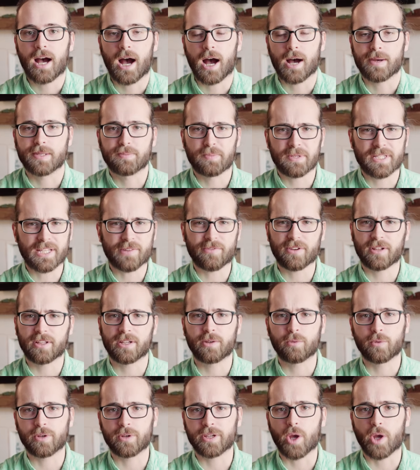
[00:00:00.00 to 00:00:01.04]
uh,
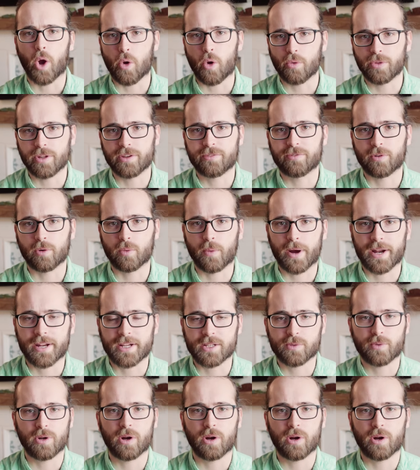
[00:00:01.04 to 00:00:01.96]
specifically really only for weddings.